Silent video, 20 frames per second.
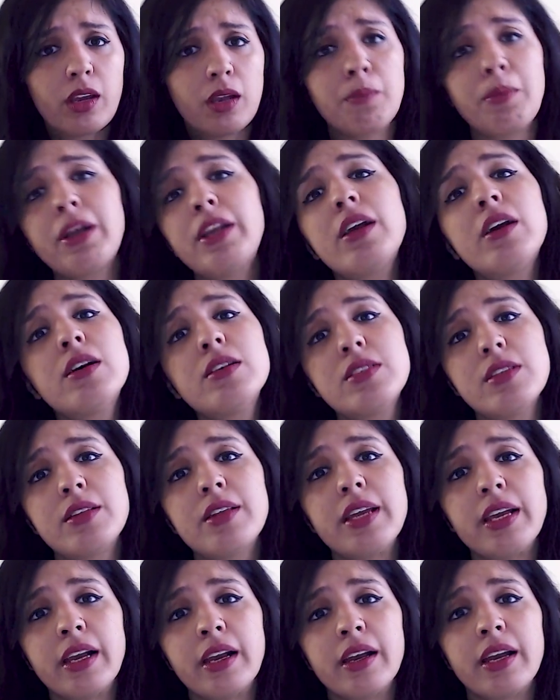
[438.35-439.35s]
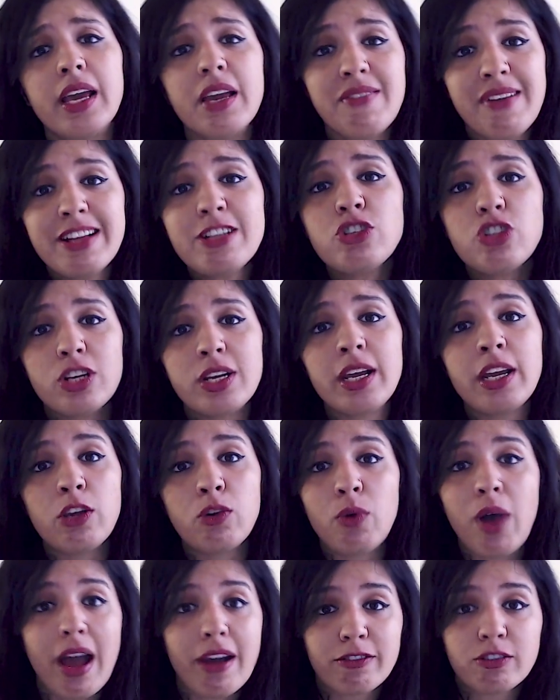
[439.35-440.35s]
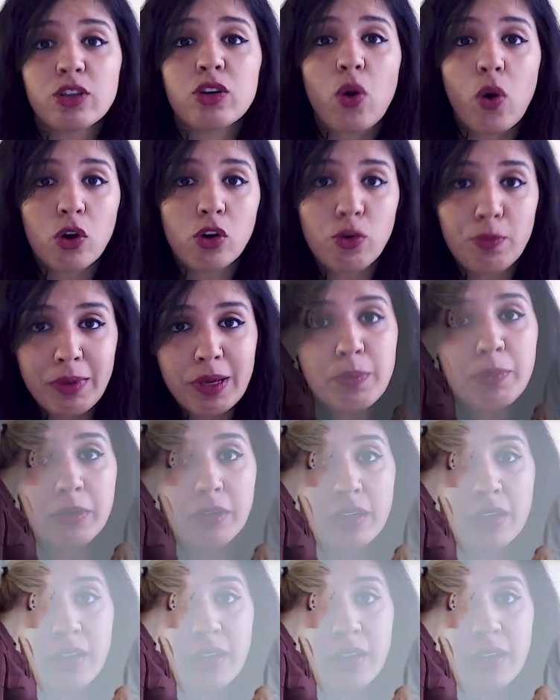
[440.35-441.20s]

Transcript: But here's the thing, eventually you have to talk to people,